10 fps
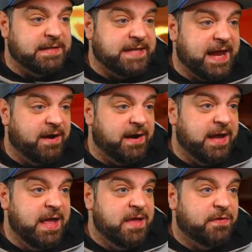
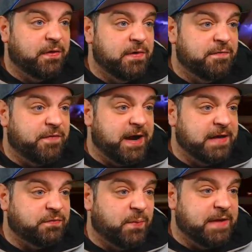tearing through
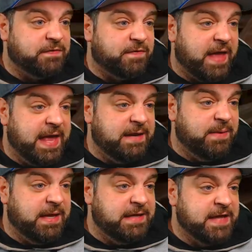various waves of
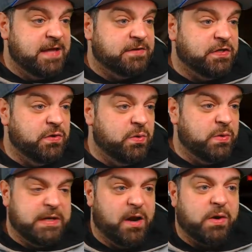enemies to,
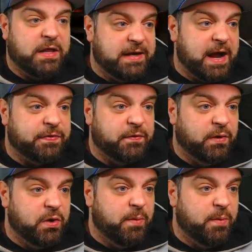you know, clear out the room